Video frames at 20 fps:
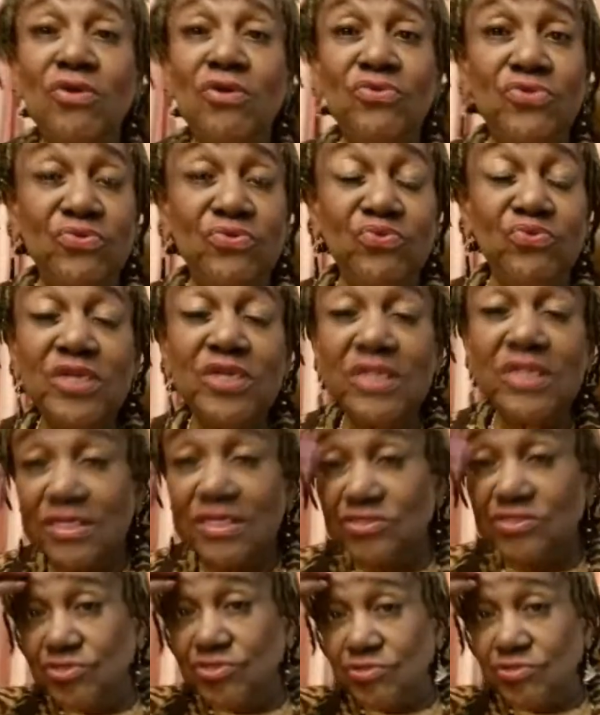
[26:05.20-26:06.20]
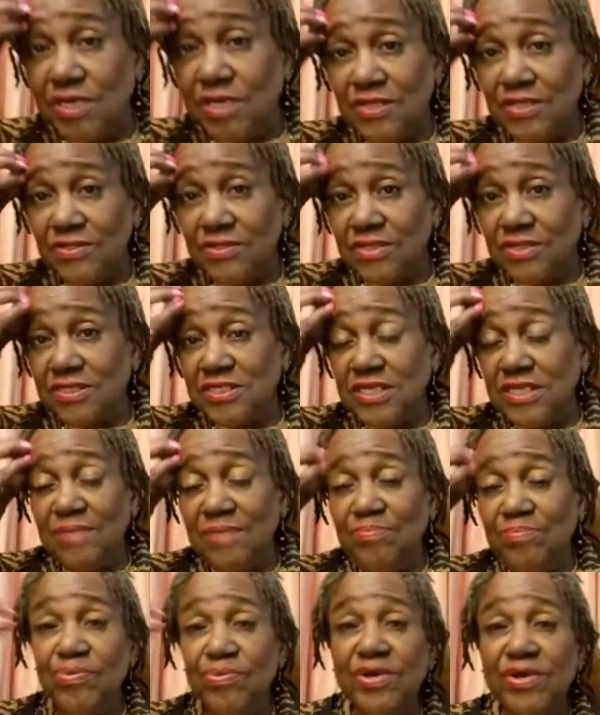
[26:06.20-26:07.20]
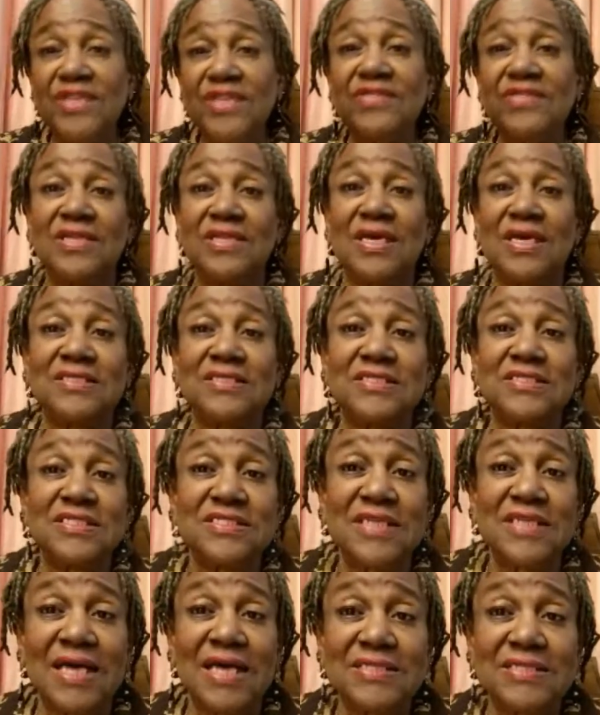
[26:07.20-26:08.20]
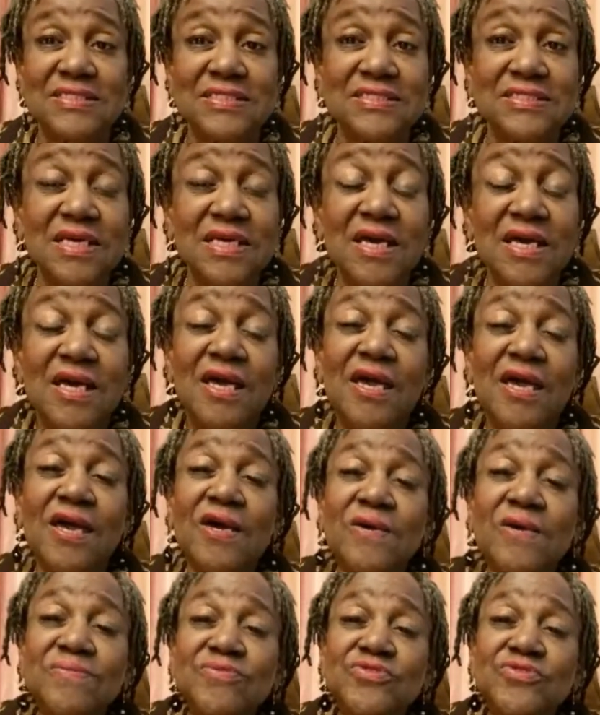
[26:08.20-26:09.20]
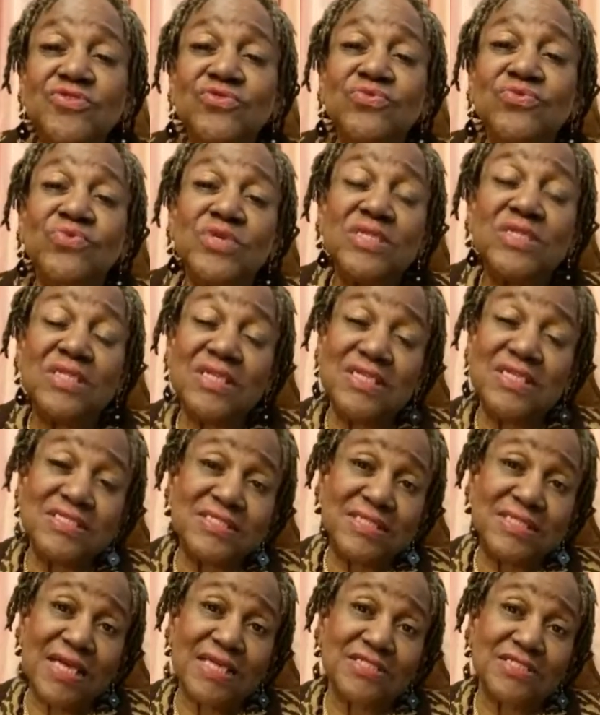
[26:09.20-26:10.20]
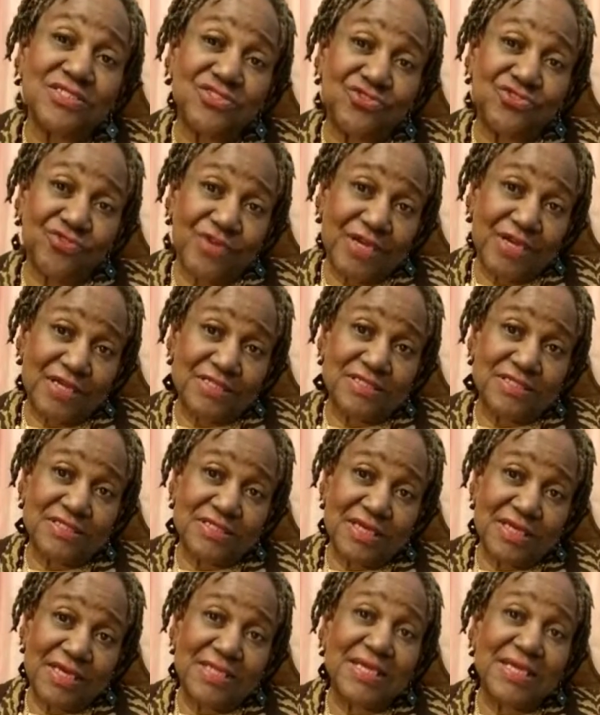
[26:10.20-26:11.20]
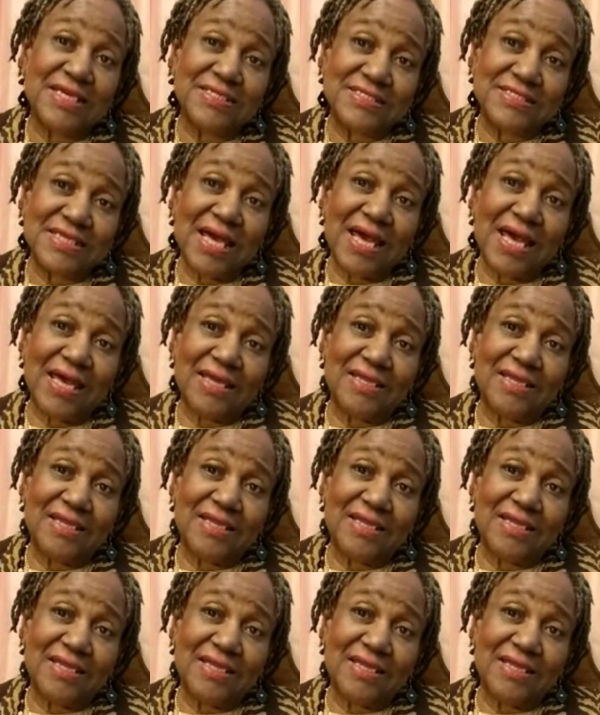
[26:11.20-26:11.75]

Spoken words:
really and truly, the deep breathing exercises helps you release that stress and anxiety.